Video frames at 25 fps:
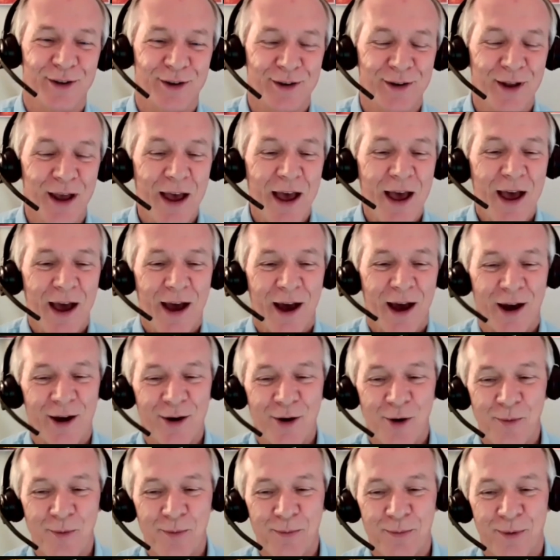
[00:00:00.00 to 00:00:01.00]
And I
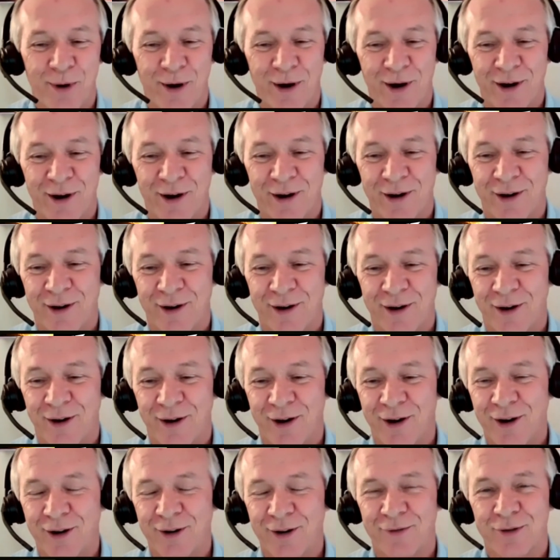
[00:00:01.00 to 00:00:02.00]
hope
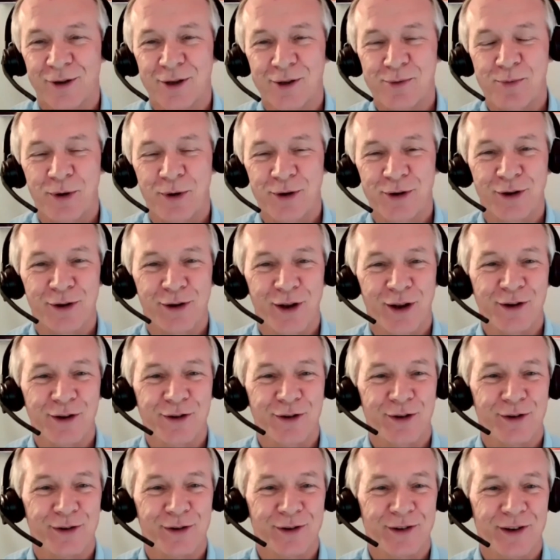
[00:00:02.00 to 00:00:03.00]
all of these
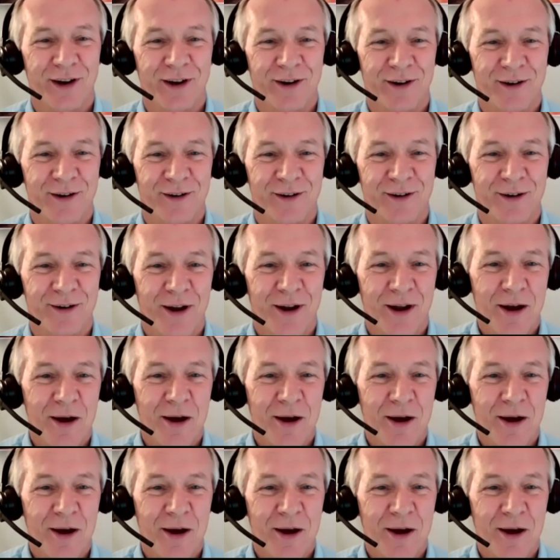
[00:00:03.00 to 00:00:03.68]
presentations are